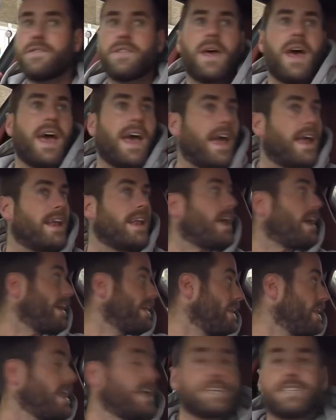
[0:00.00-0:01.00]
then,
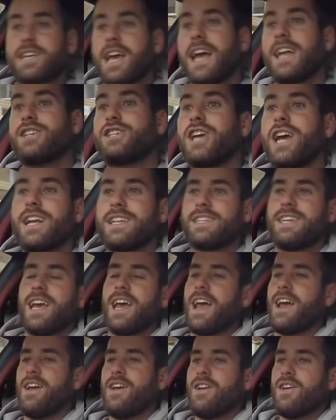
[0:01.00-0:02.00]
and let's get
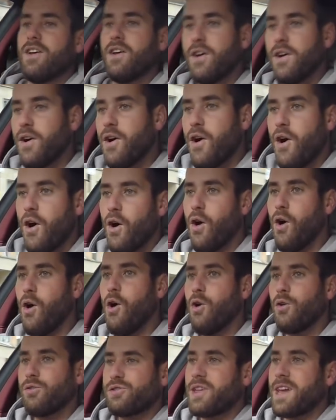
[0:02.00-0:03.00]
chatting
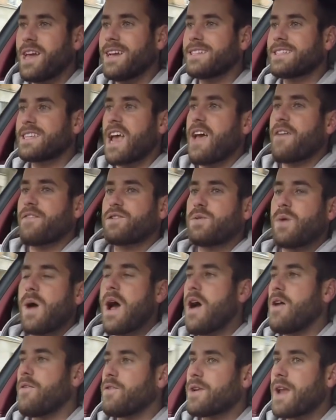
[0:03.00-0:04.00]
all things
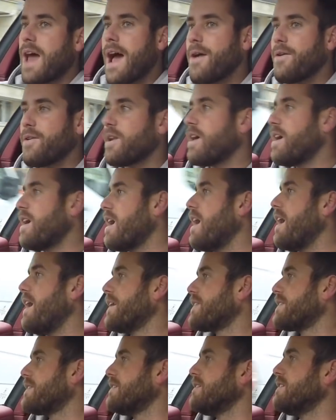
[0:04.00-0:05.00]
F12 on how on
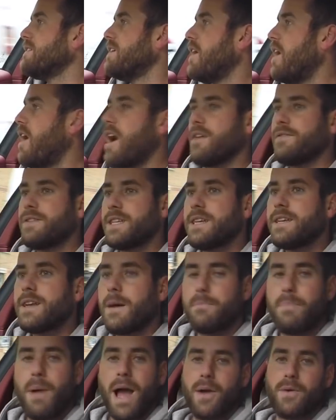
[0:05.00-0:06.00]
earth I've ended
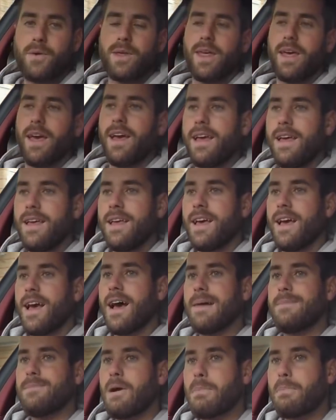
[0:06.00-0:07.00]
up back with it,
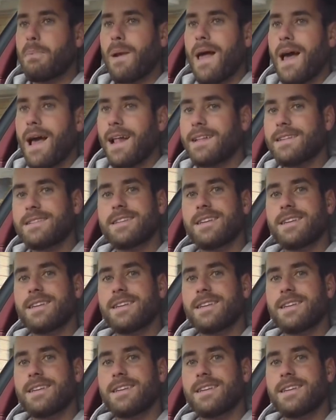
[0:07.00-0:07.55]
and my plans